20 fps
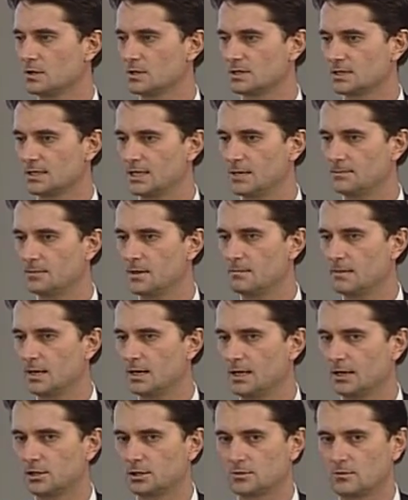When the
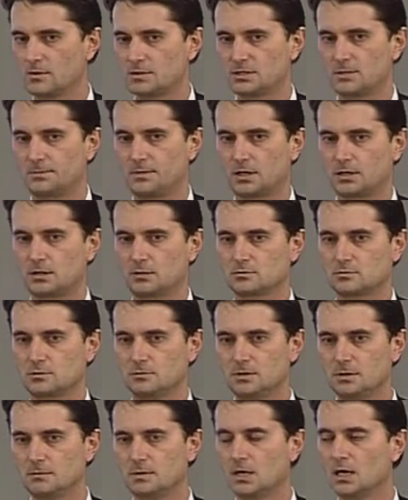Zionist movement
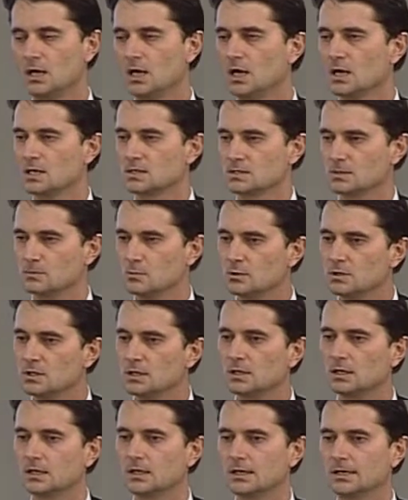of the Reformation
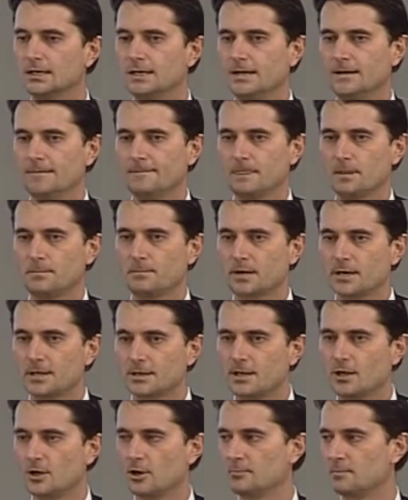was being
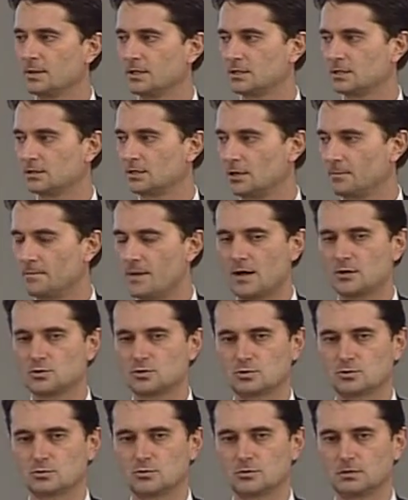formed and
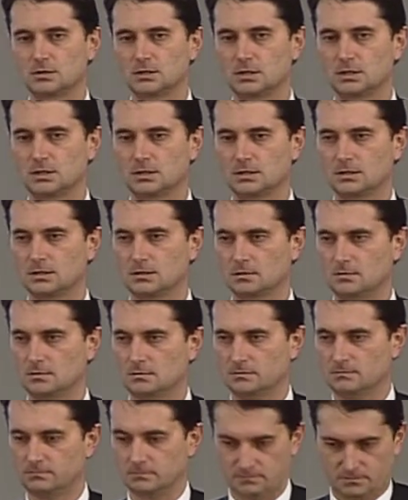shaped,
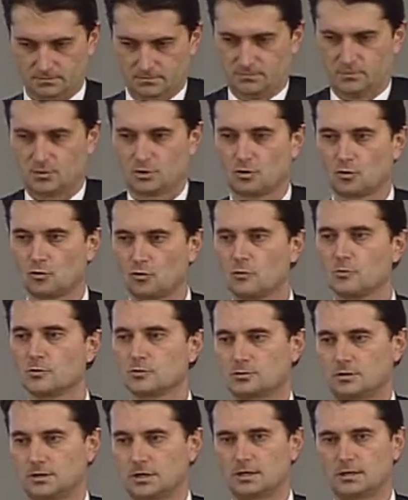let's say a
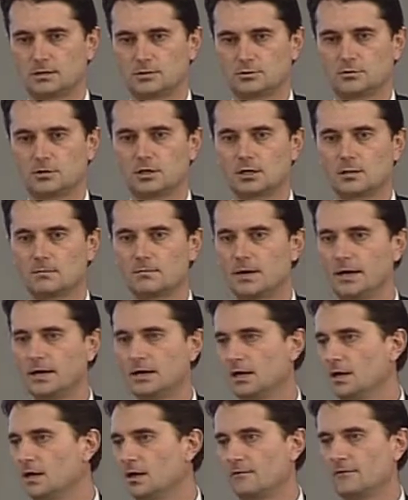person starts
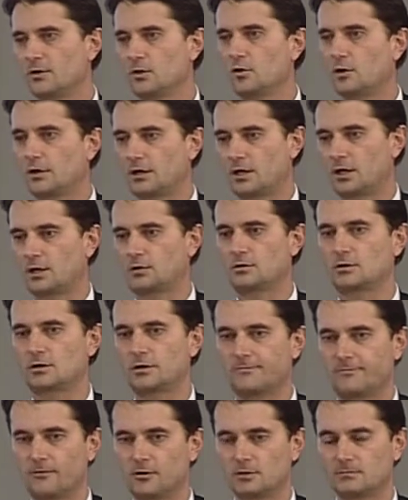cooperating
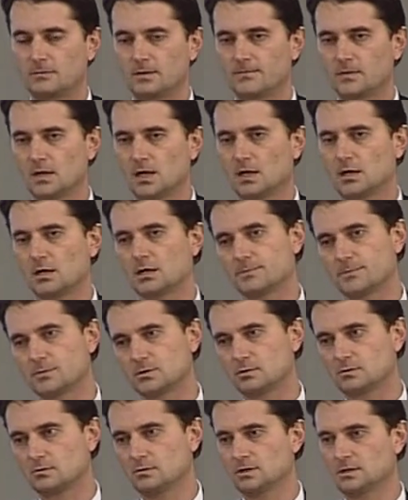with the
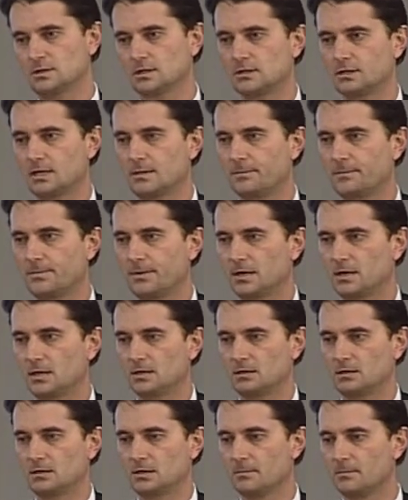KGB in any way,
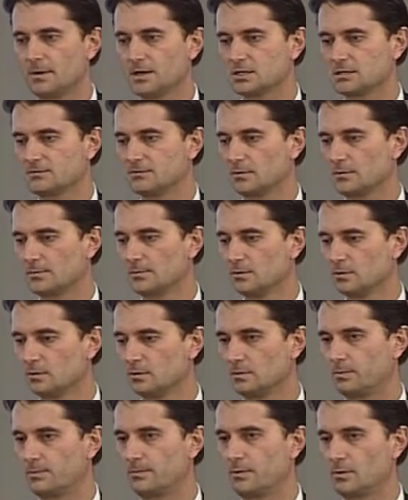and then this
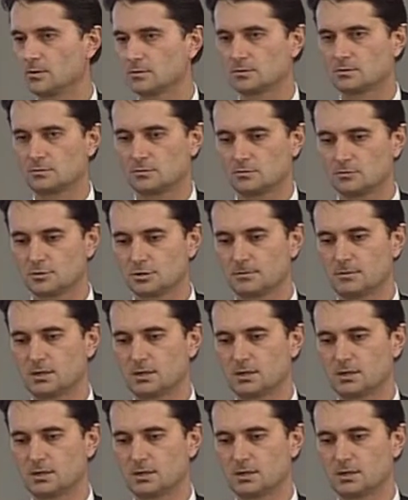person